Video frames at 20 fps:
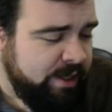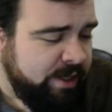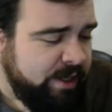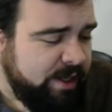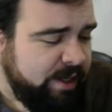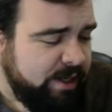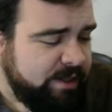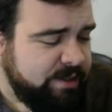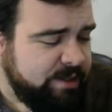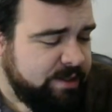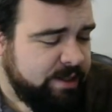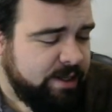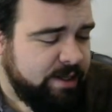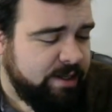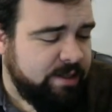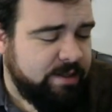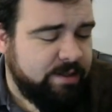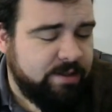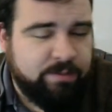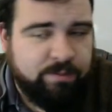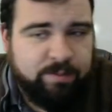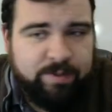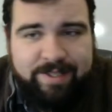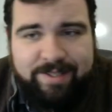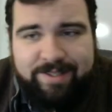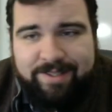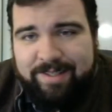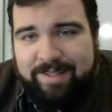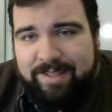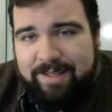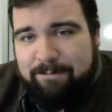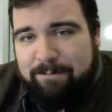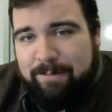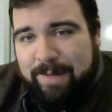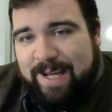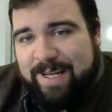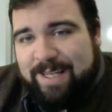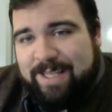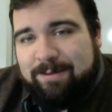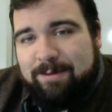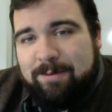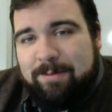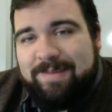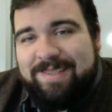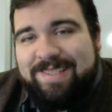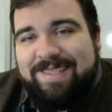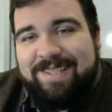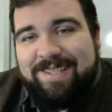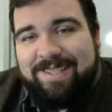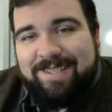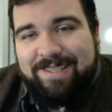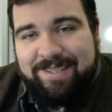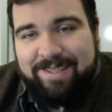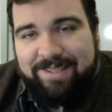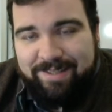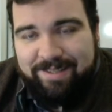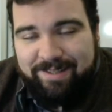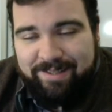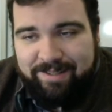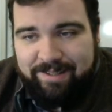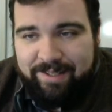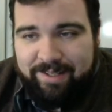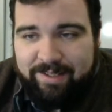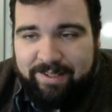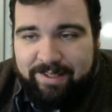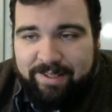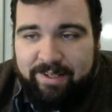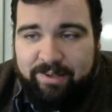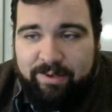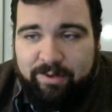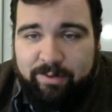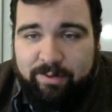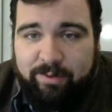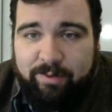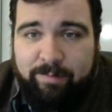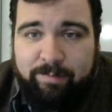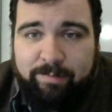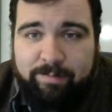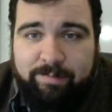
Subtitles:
It says what is the maximum distance that they could